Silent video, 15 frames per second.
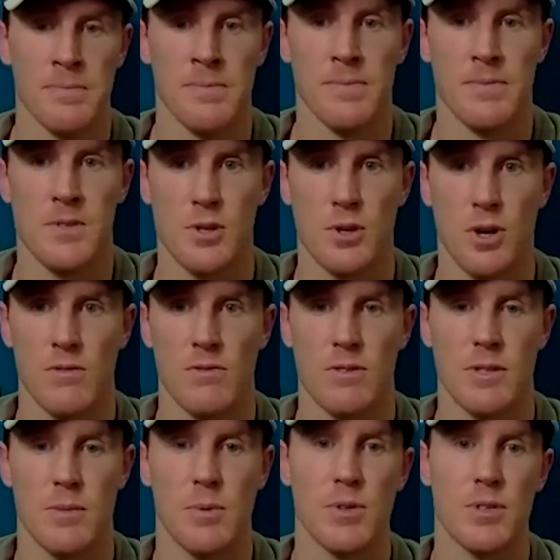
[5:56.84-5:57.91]
So
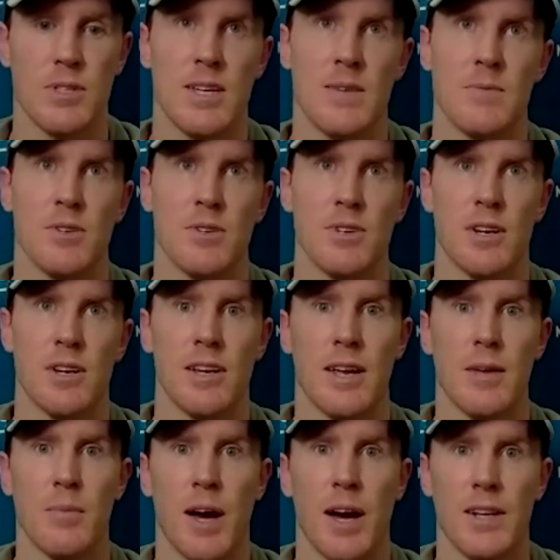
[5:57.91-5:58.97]
obviously both teams are looking to
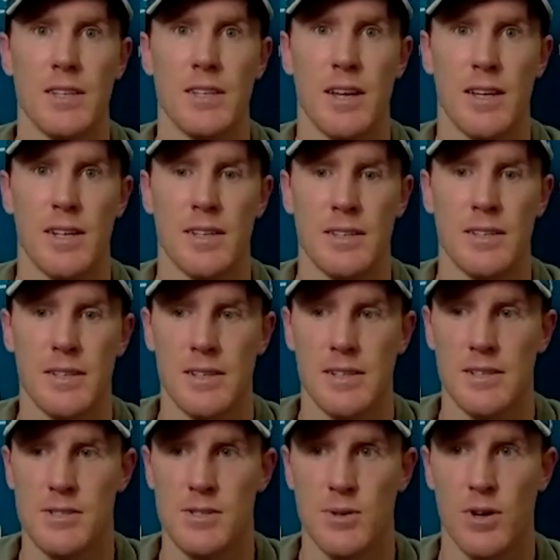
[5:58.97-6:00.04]
get back to that
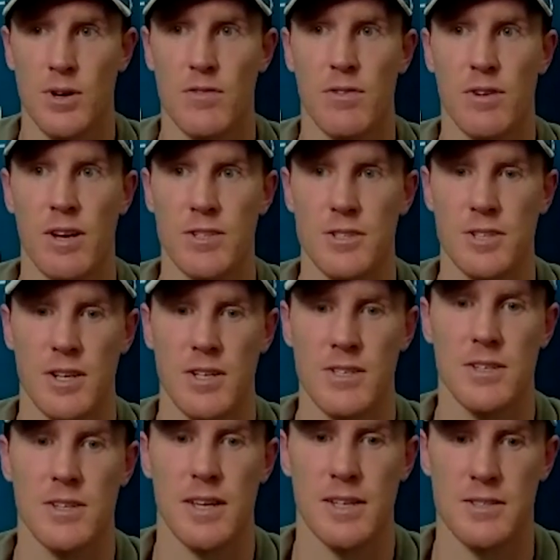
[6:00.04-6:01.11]
storied franchise
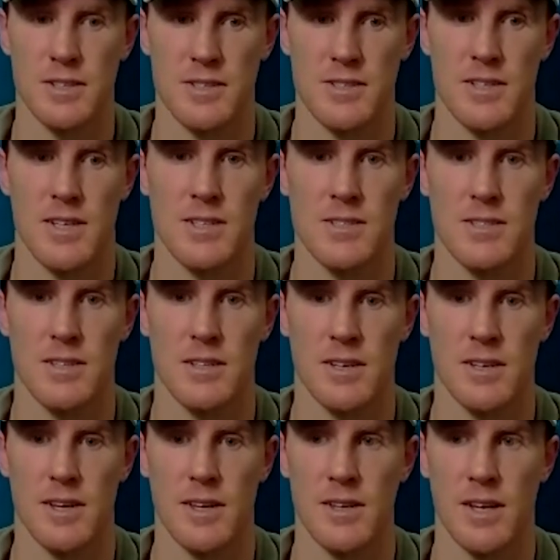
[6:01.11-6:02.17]
and that success
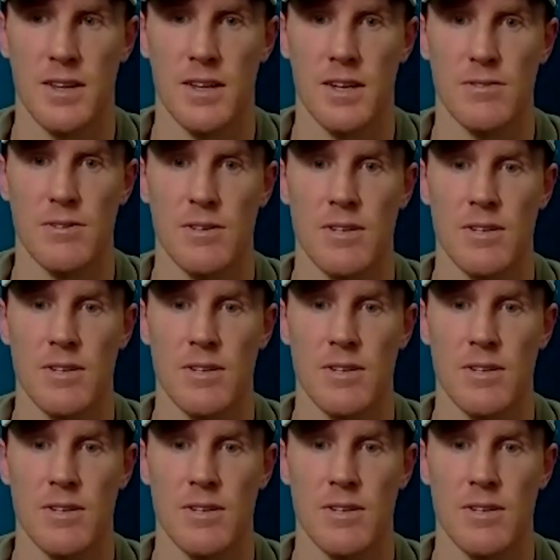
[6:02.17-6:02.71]
and that level.